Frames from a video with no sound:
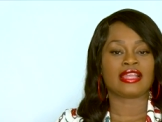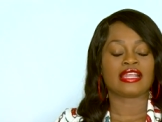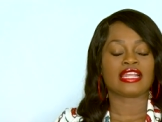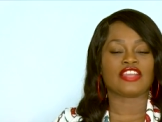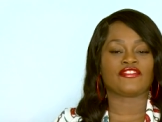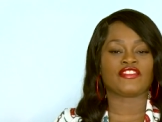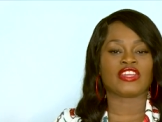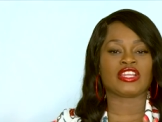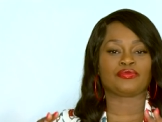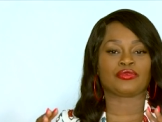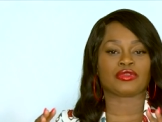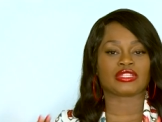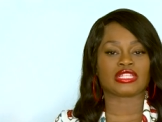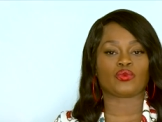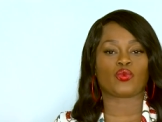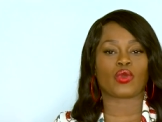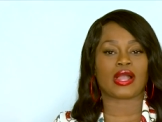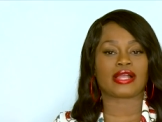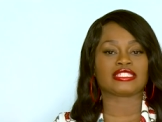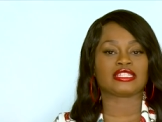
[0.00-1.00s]
if he really
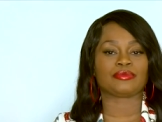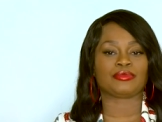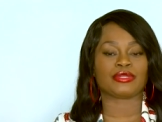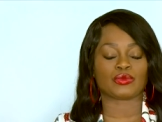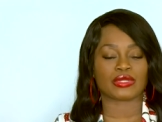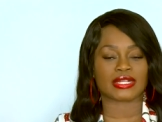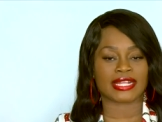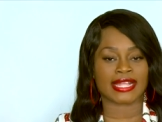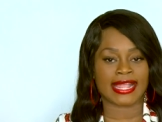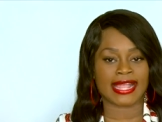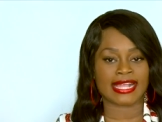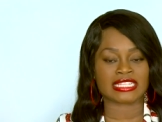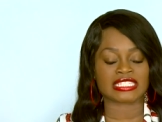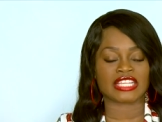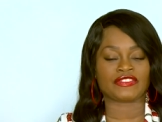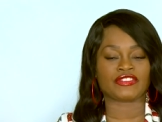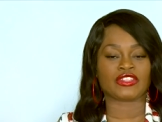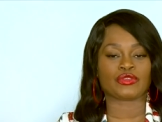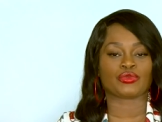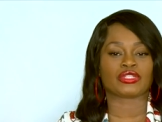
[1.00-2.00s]
wanted to be with
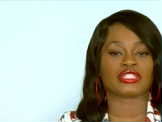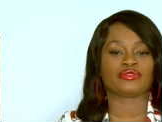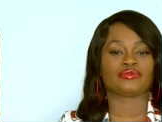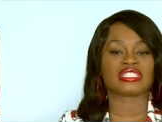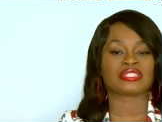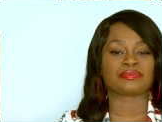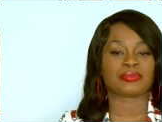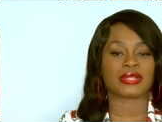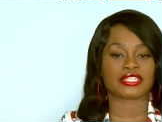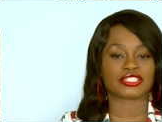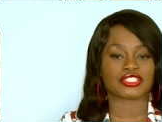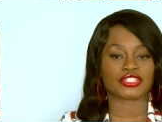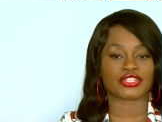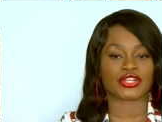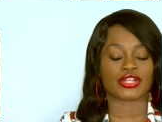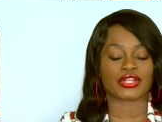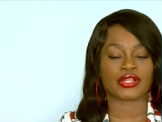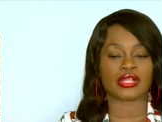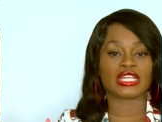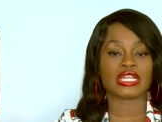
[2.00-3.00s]
Cassie, if he really respected
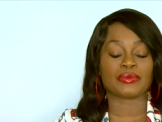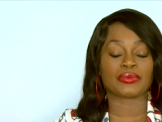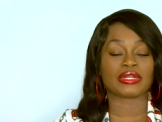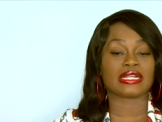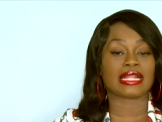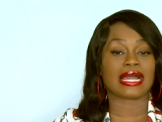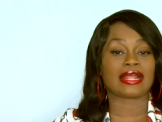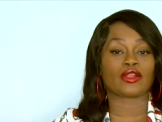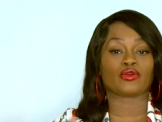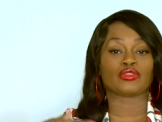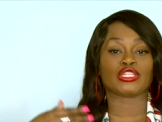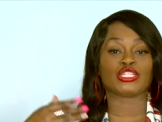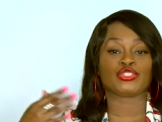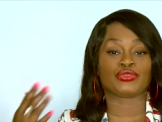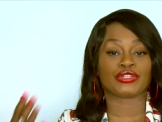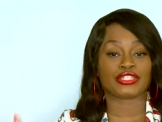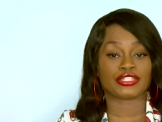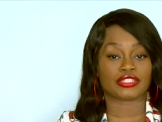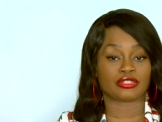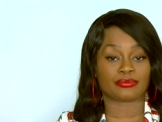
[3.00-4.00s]
her, he would have not only
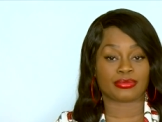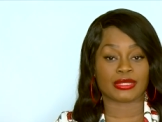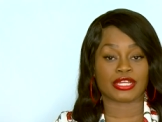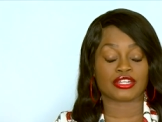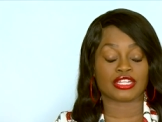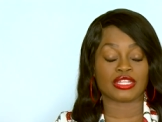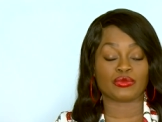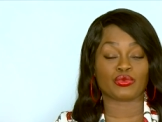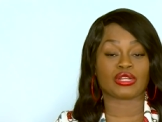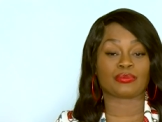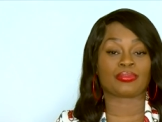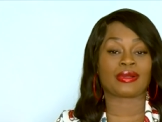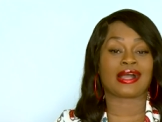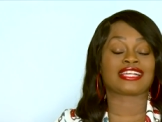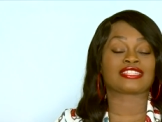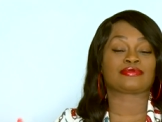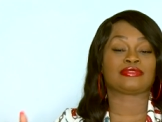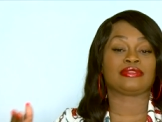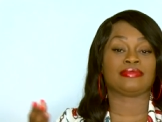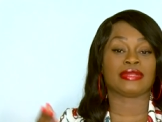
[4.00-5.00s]
treated her better, he would have
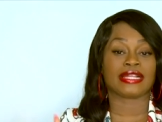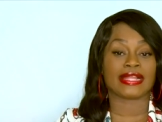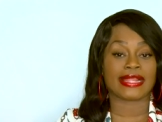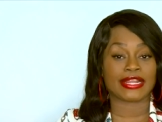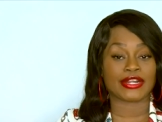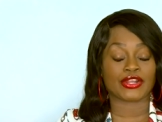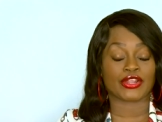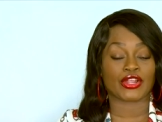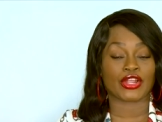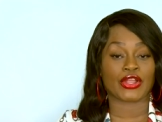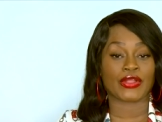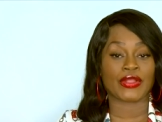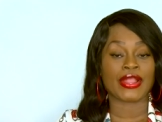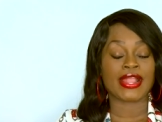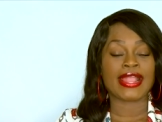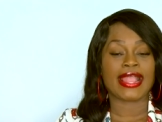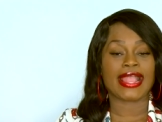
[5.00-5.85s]
possibly married her.